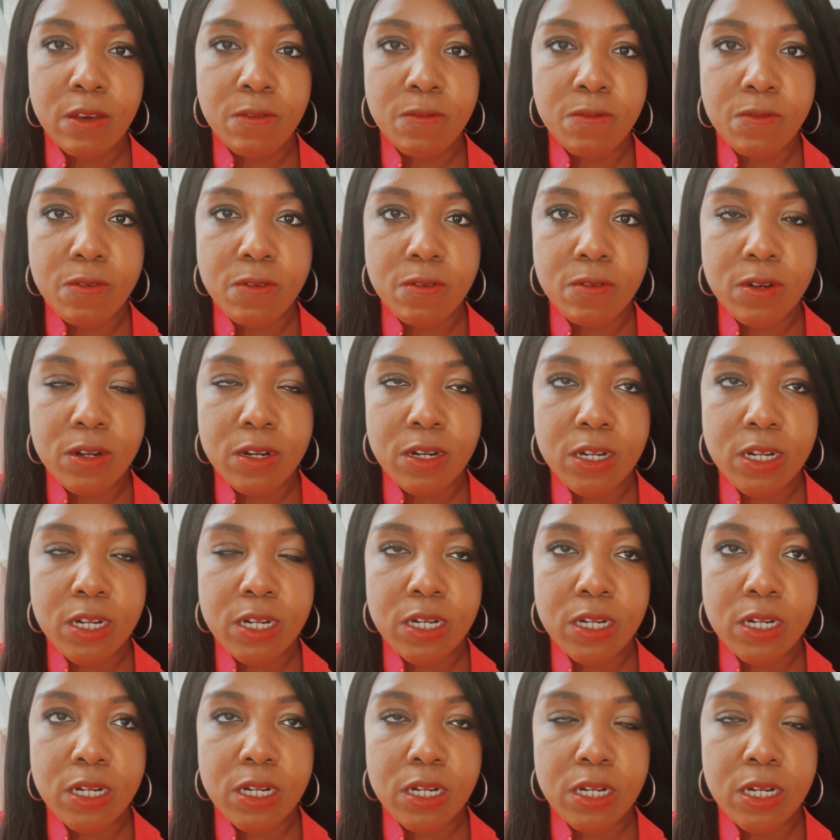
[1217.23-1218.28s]

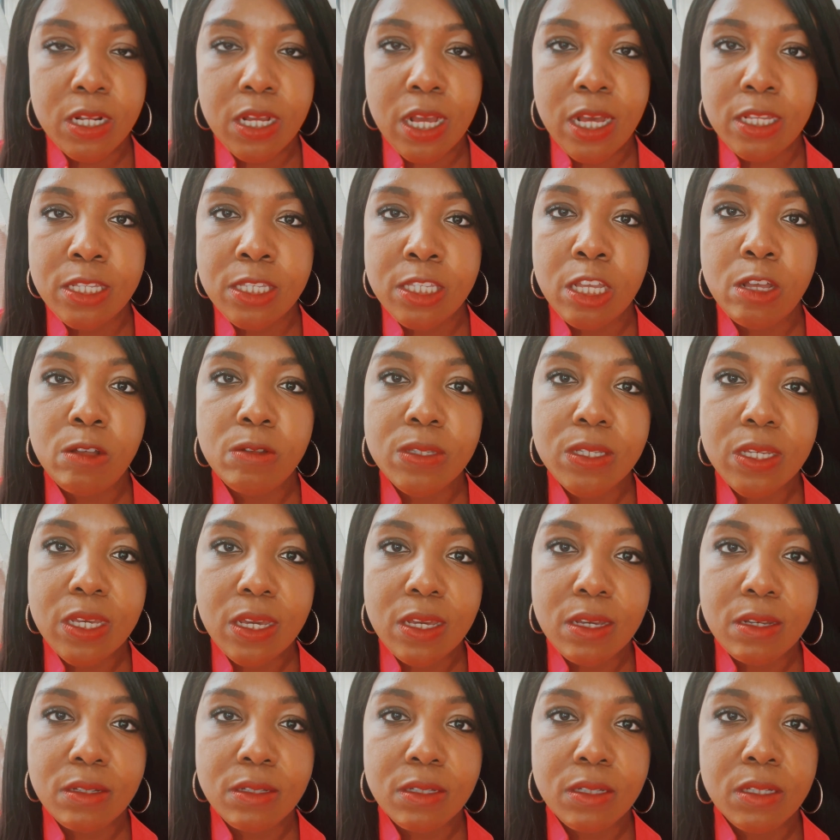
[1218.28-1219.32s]
for
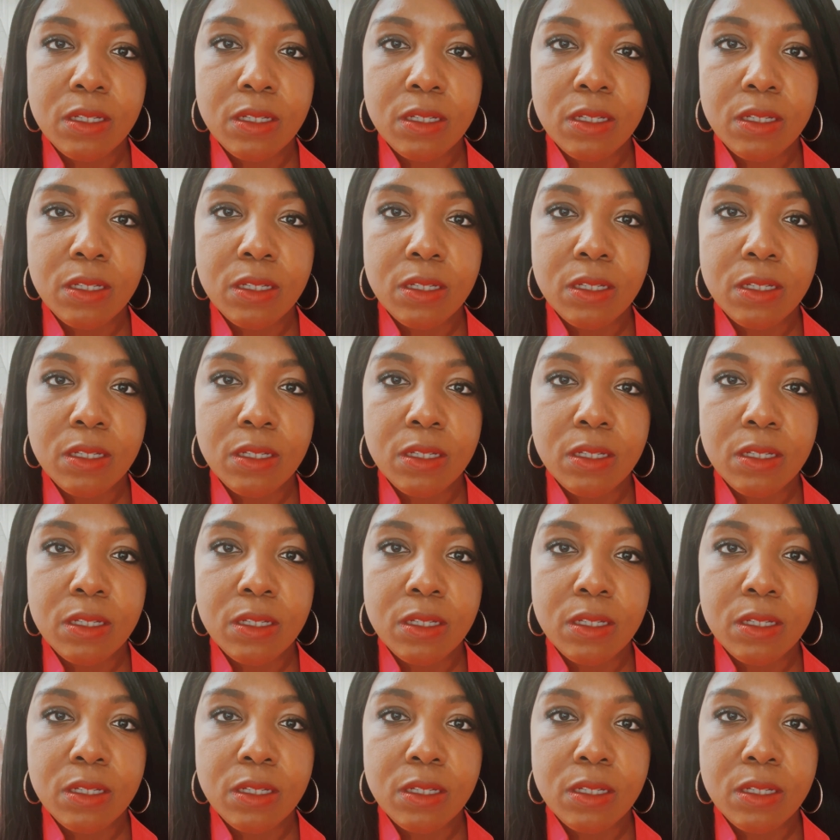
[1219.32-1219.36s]
consulting,